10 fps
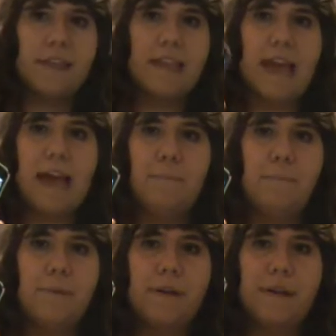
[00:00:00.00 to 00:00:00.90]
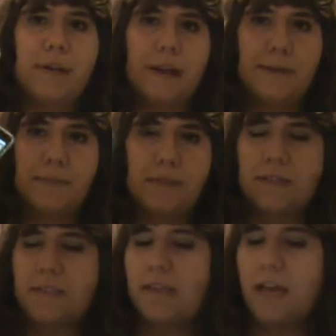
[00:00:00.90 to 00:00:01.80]
app. You can
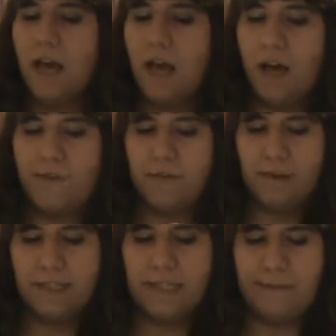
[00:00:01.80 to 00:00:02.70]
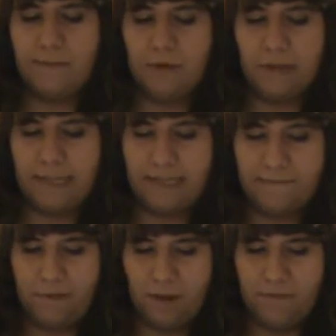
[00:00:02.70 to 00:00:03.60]
see, I've got a Samsung
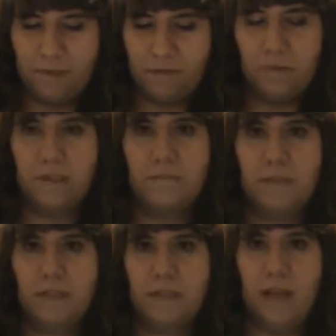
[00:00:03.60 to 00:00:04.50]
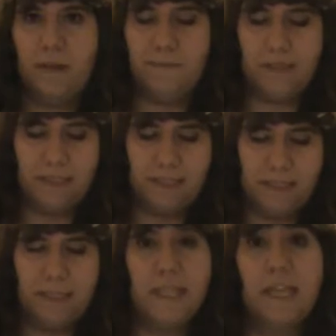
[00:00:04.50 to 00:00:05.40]
S5, so which means this
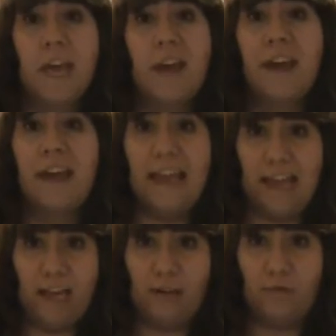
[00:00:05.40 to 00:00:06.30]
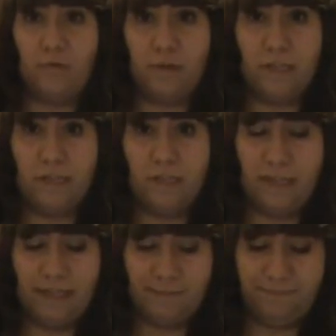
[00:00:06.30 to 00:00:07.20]
is the Android
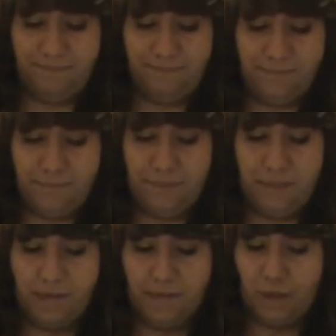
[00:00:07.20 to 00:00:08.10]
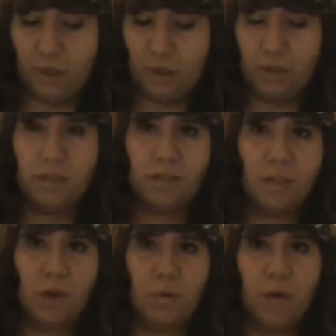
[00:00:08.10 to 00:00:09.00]
version.
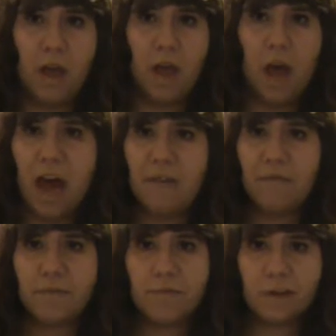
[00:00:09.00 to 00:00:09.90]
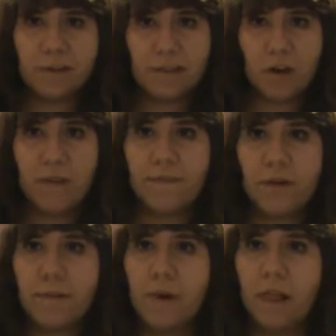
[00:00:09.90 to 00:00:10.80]
So I've never used an iPhone
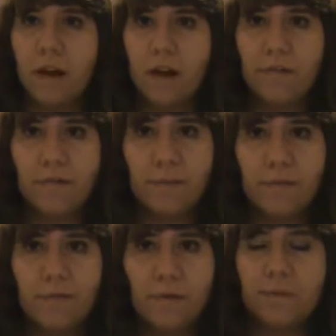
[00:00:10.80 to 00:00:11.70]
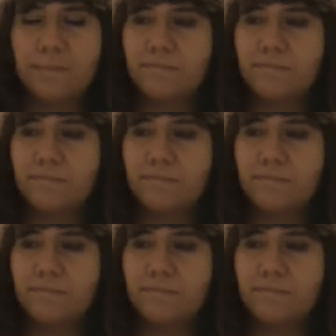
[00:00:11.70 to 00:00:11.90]
in my life before.